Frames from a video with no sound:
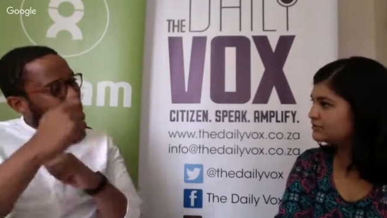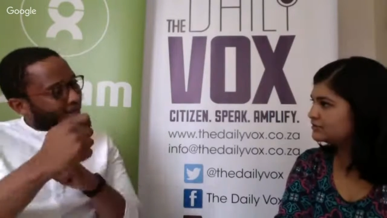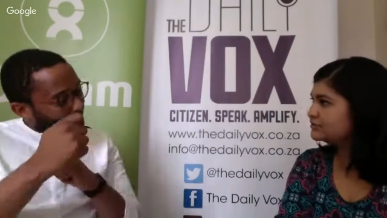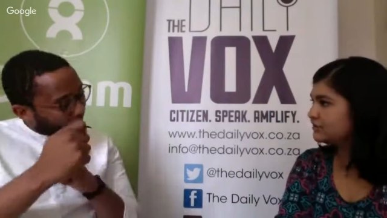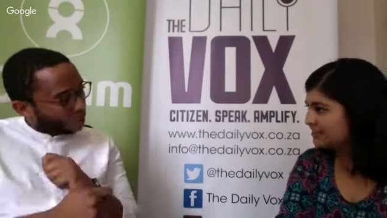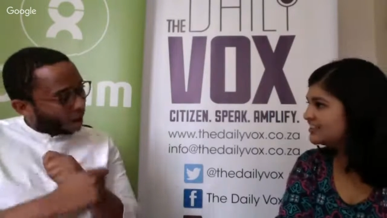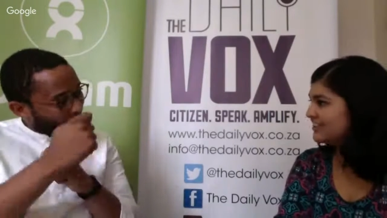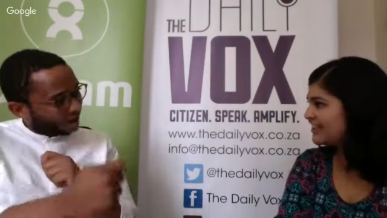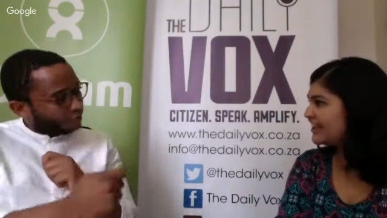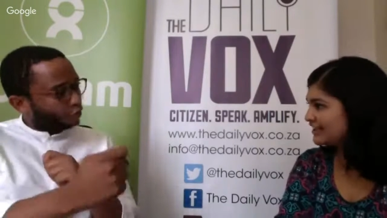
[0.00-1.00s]
Speaker 1: power and
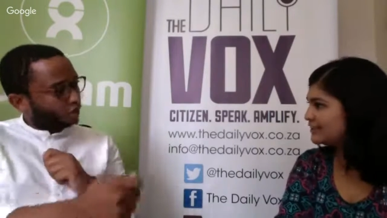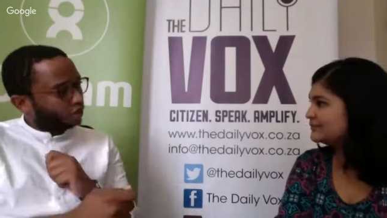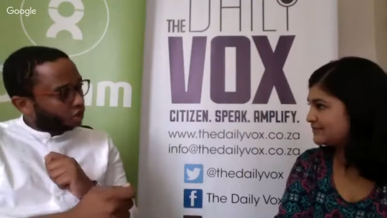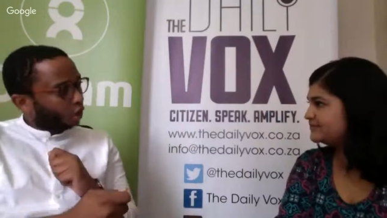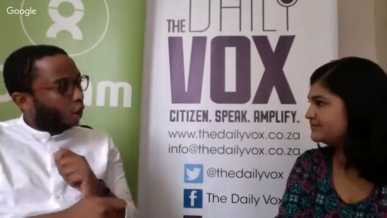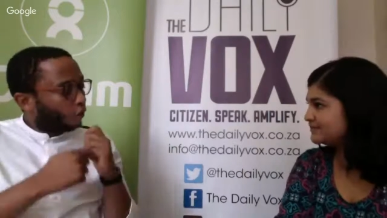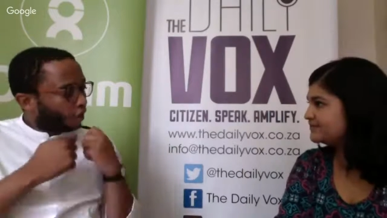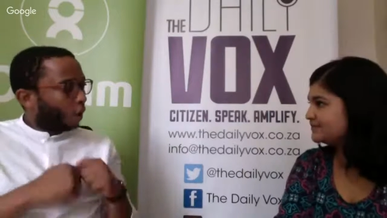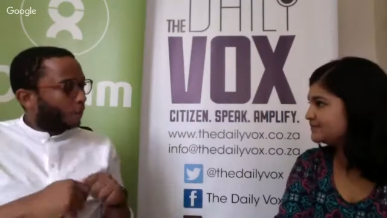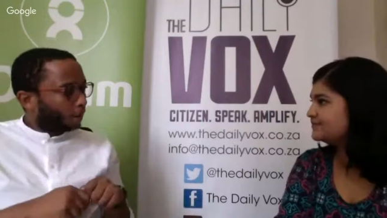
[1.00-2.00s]
leverage over
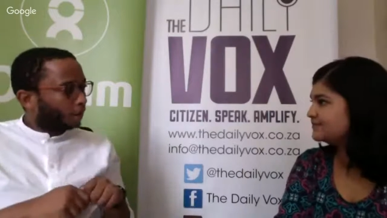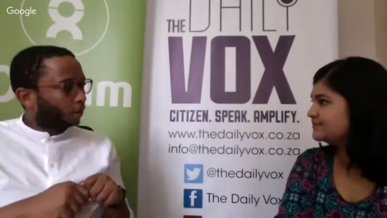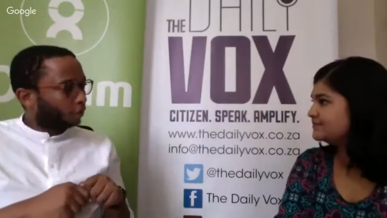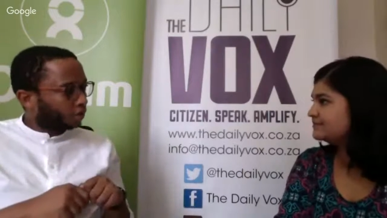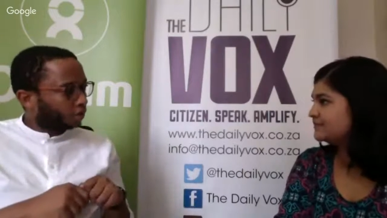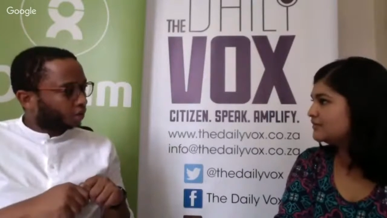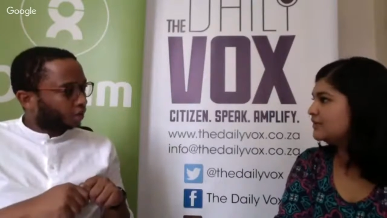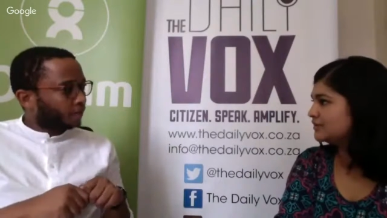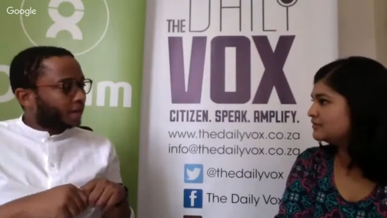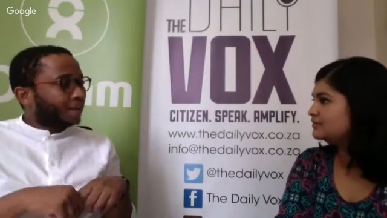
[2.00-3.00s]
our public officials
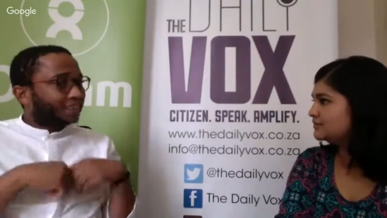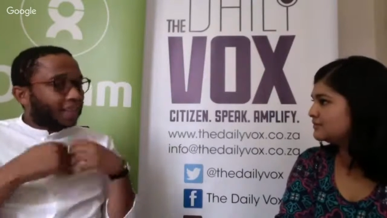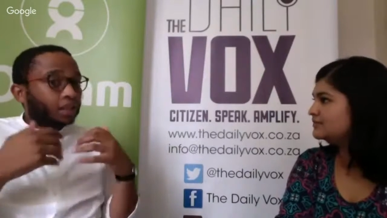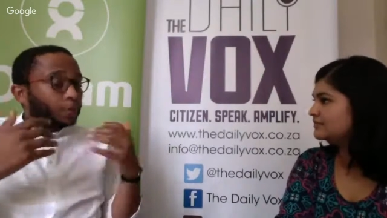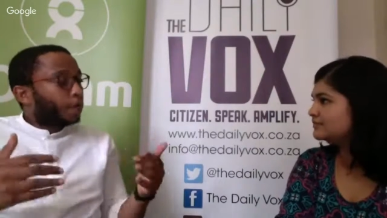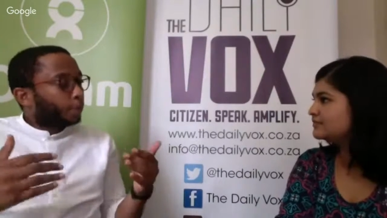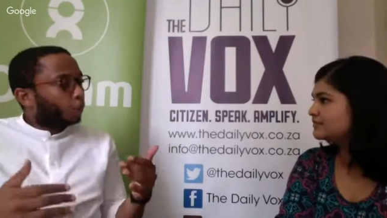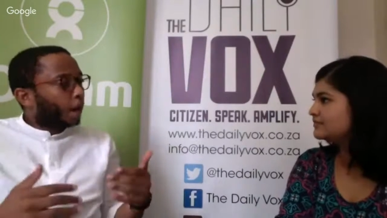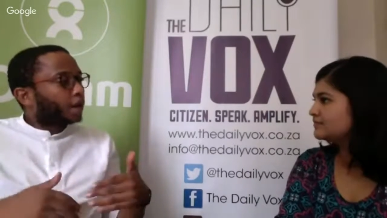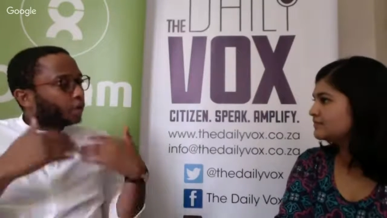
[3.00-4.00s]
than the people who are
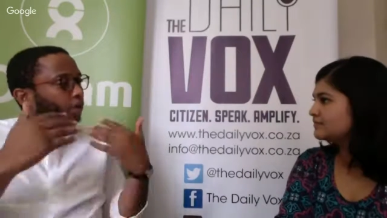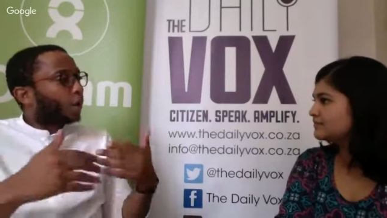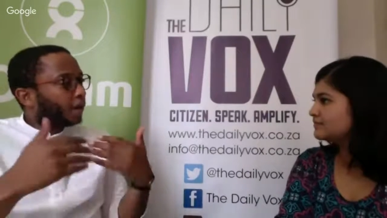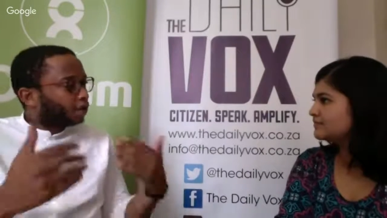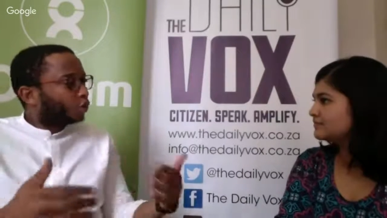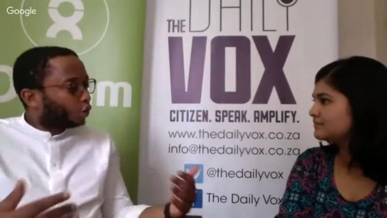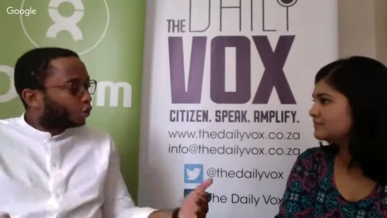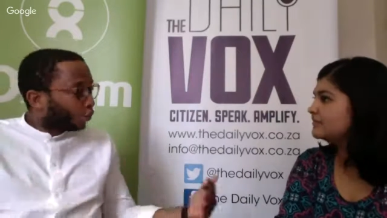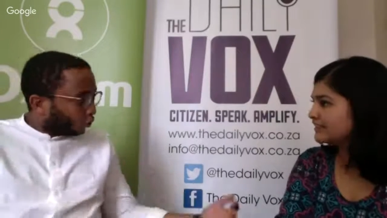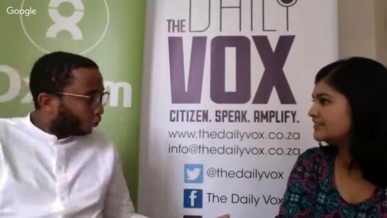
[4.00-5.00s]
actually waiting queues to
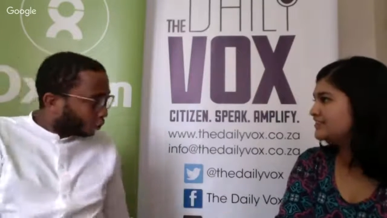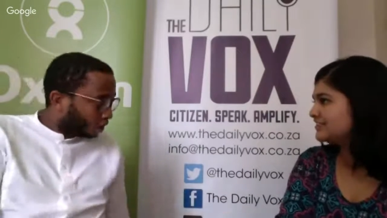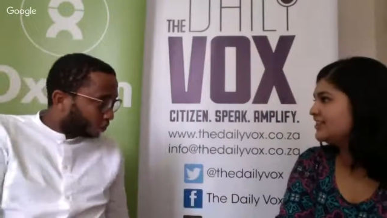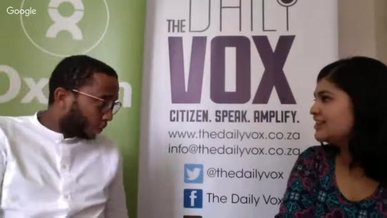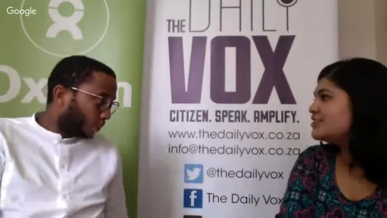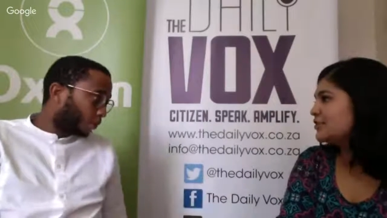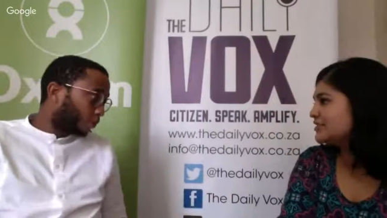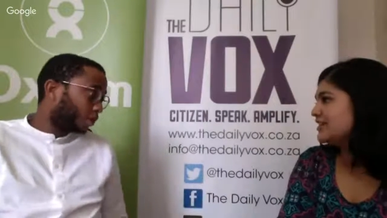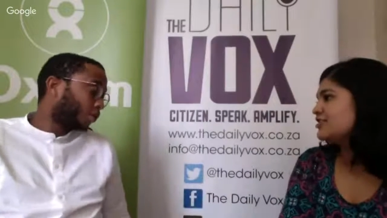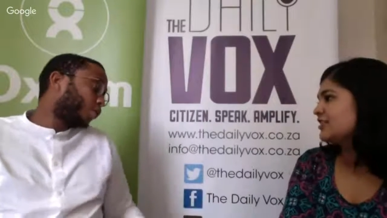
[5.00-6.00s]
vote for these public So
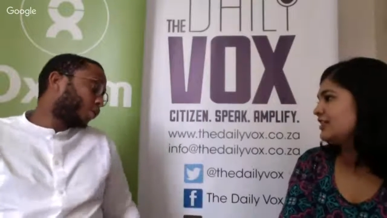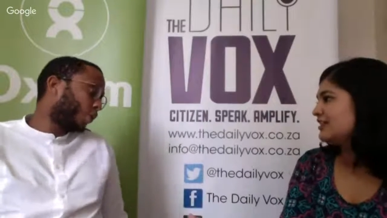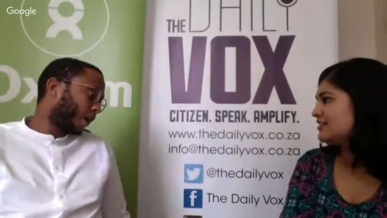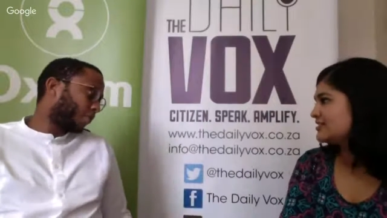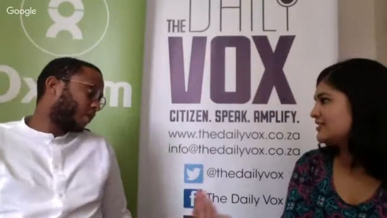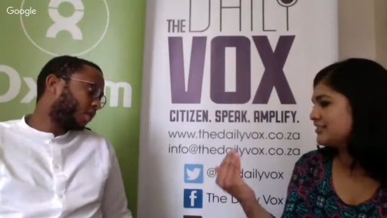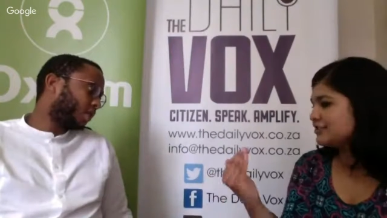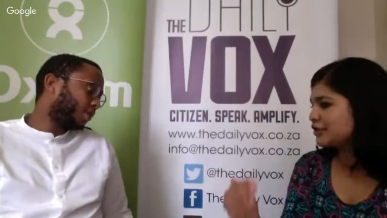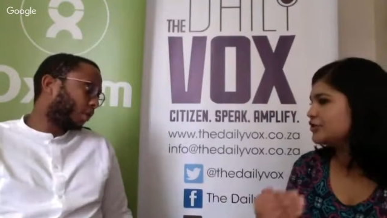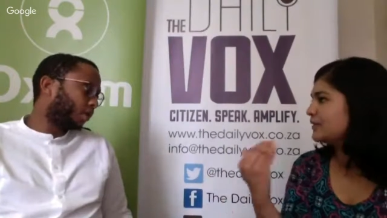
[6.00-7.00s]
Speaker 2: essentially, it's, it's,
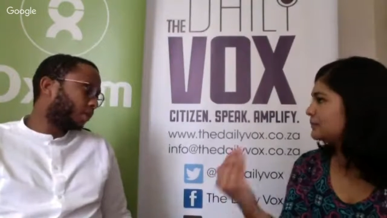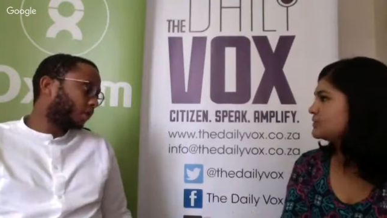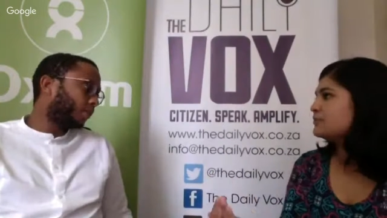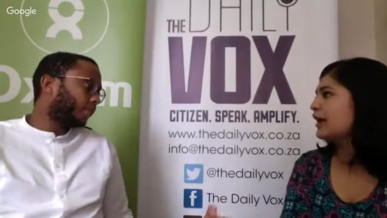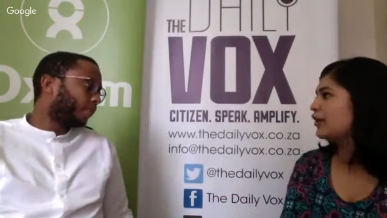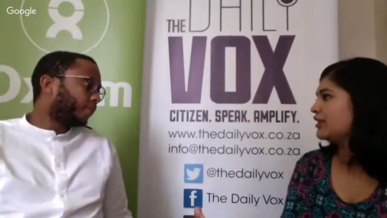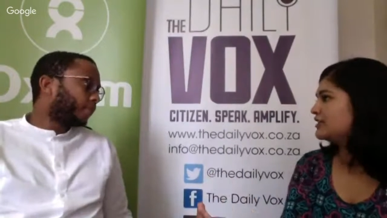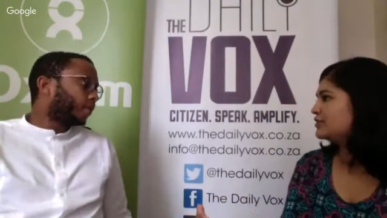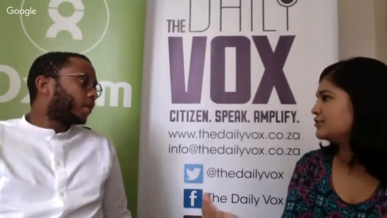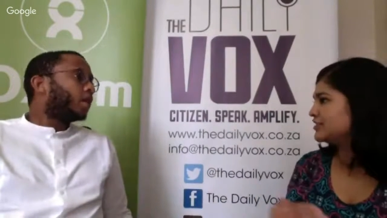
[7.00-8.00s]
those people's
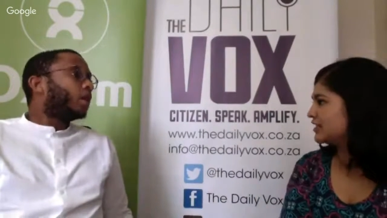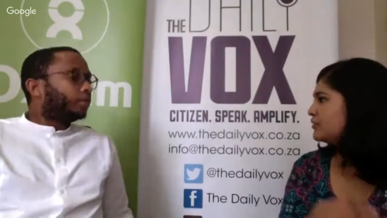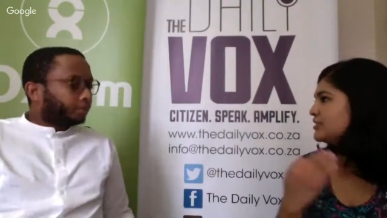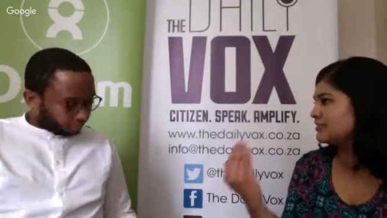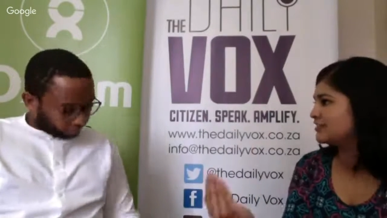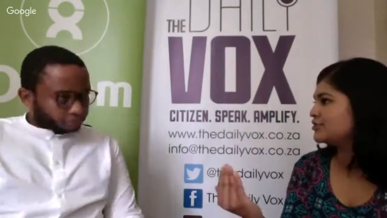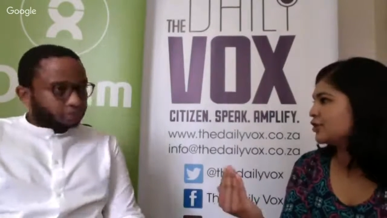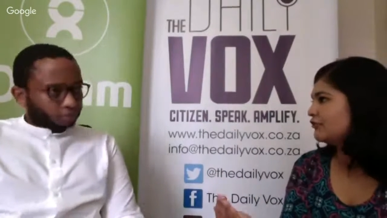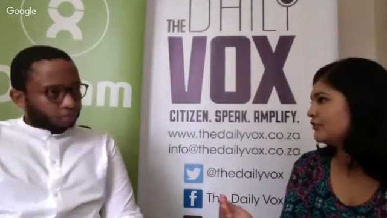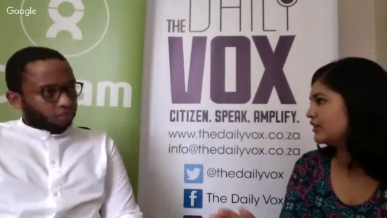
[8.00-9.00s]
priorities who take precedence
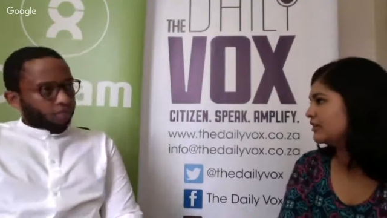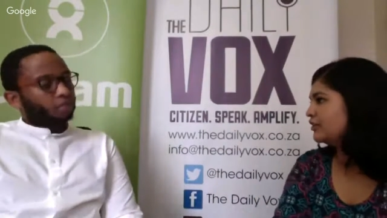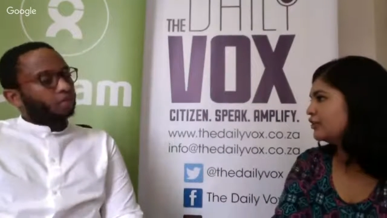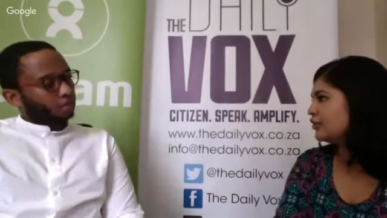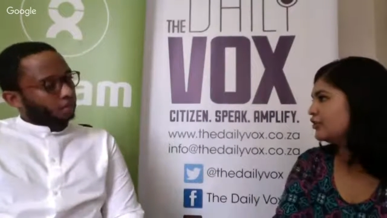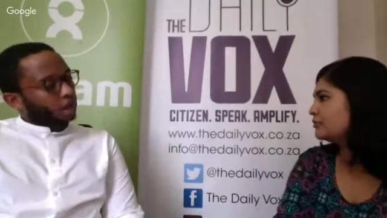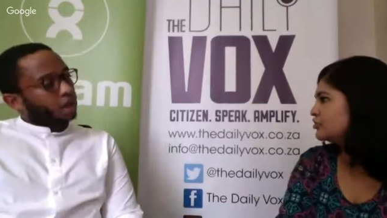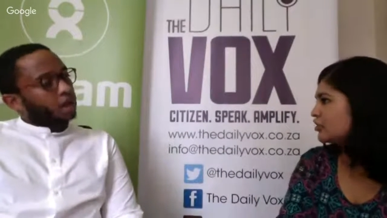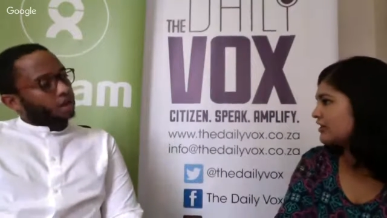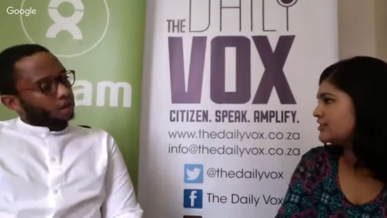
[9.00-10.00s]
over, you know, the majority